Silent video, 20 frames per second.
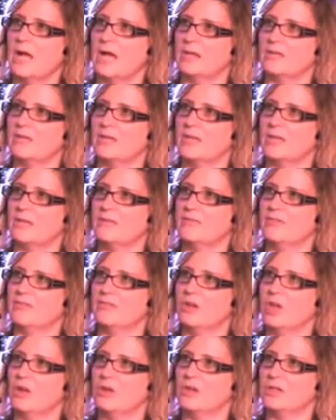I think if you've
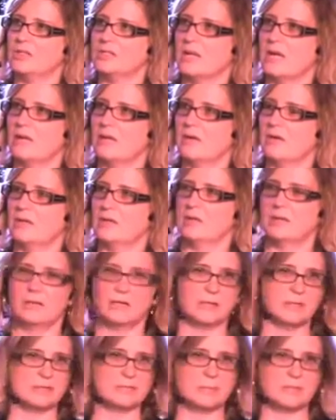noticed how,
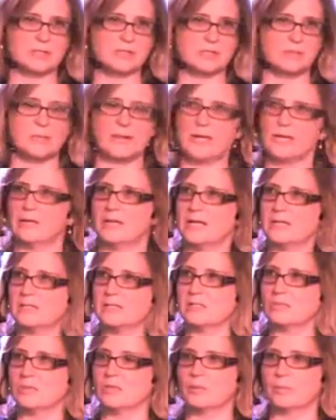especially in my
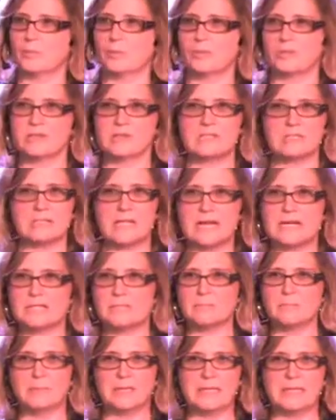glasses, when they're pouring these nice
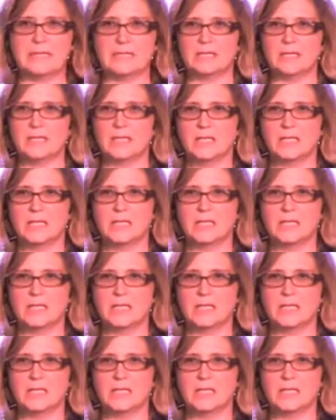big